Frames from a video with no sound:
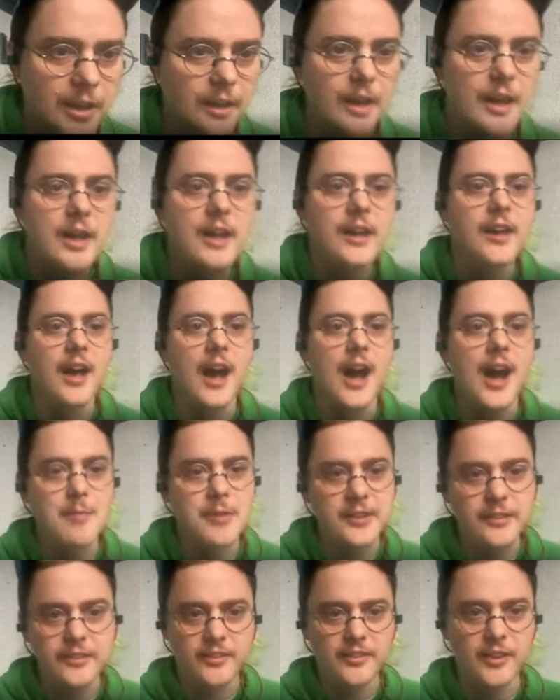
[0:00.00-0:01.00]
like
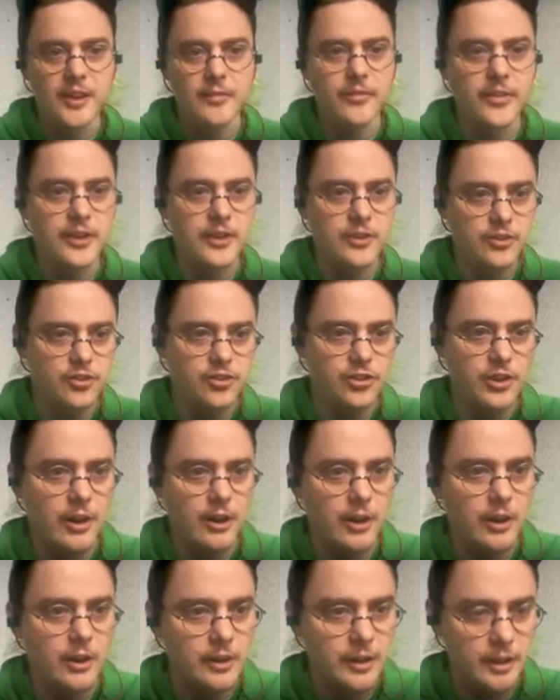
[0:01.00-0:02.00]
common stuff that is
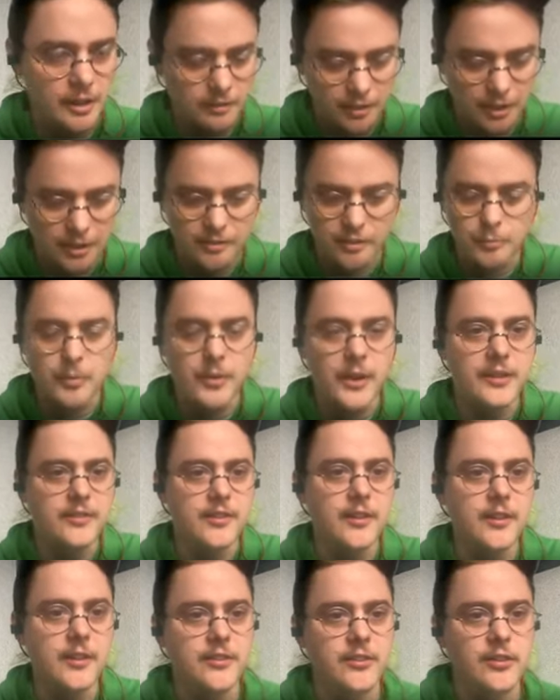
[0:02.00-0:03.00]
shared in lots of
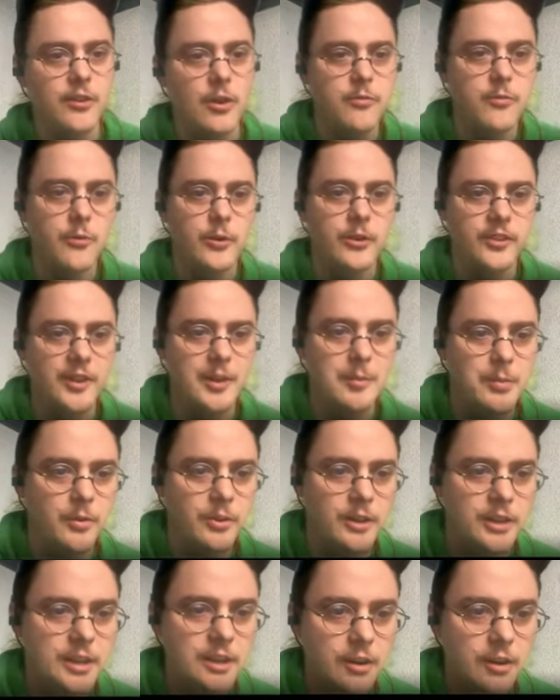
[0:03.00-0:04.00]
places. So for example,